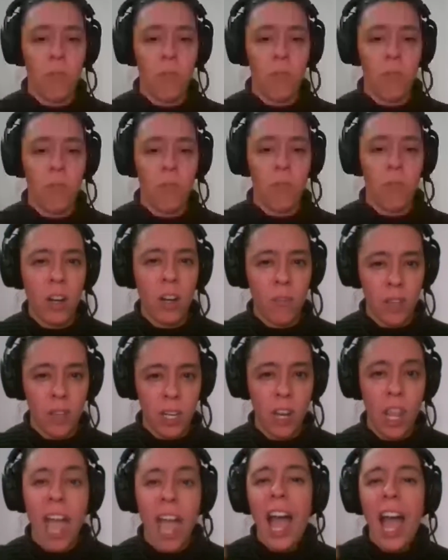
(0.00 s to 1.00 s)
keep aware of
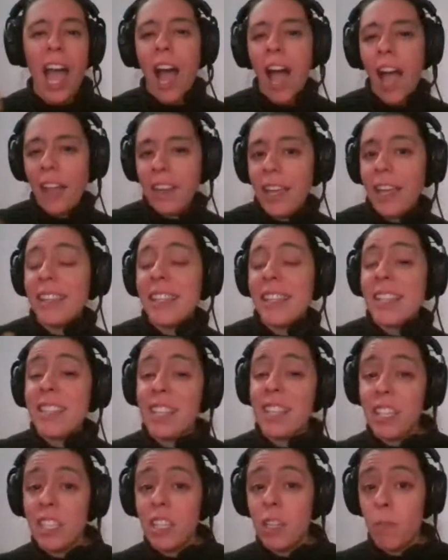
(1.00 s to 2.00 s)
it. I like
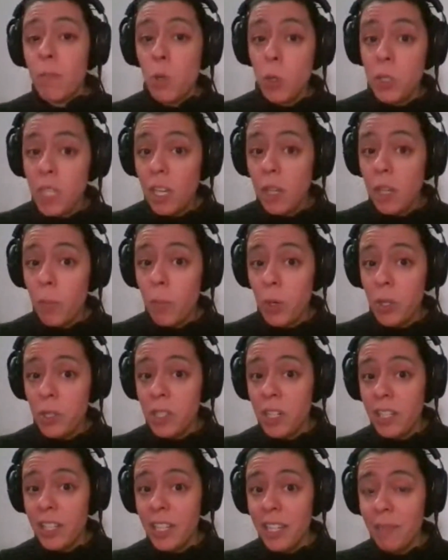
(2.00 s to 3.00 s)
listening to music
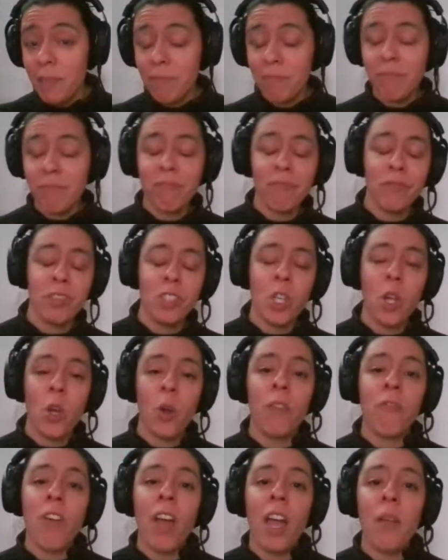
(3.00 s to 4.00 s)
personally. So if